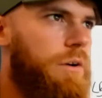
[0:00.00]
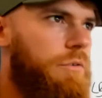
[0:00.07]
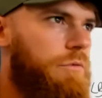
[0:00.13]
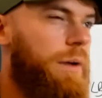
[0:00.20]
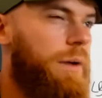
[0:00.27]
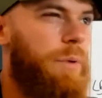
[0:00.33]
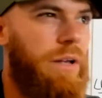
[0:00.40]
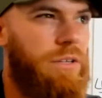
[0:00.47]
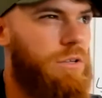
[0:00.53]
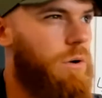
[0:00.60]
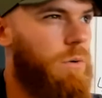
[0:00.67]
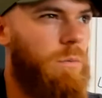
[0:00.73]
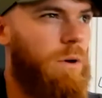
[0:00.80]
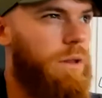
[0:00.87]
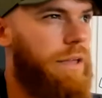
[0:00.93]
Right brain's
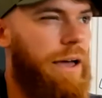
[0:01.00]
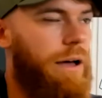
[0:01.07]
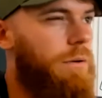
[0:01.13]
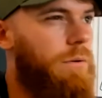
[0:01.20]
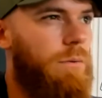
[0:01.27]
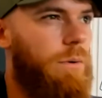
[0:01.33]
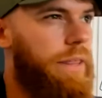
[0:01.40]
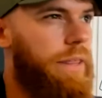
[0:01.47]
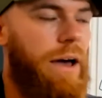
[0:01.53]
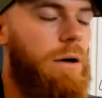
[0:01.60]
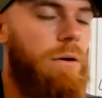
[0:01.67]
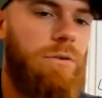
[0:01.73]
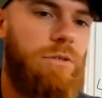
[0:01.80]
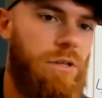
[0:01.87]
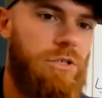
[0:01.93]
going, what the hell? What the
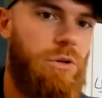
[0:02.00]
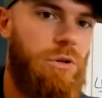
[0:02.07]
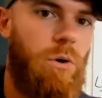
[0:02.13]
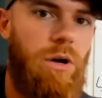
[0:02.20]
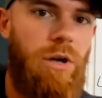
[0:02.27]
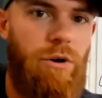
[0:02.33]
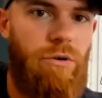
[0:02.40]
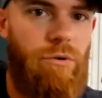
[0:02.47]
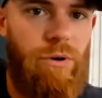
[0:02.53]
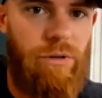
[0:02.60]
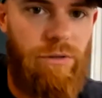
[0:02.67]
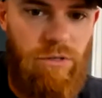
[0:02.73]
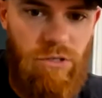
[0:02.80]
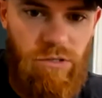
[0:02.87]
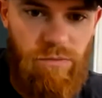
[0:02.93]
hell? So there's no
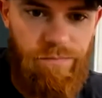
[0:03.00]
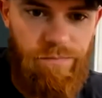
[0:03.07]
congruence.